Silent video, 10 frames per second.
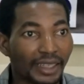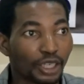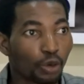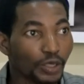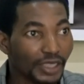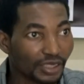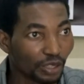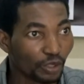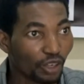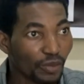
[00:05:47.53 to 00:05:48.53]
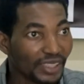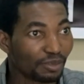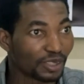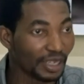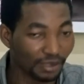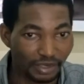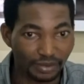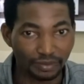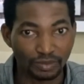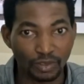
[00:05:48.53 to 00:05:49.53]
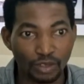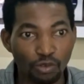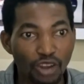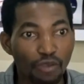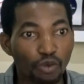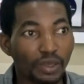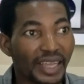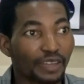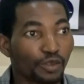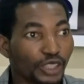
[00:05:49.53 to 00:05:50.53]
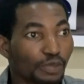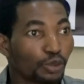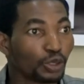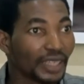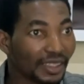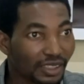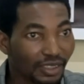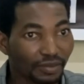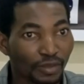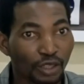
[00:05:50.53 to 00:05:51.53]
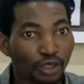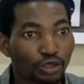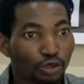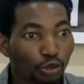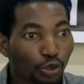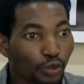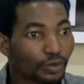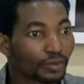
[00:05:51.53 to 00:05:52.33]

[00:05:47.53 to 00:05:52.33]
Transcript: the cronies of the government themselves who have mobilized for this protest through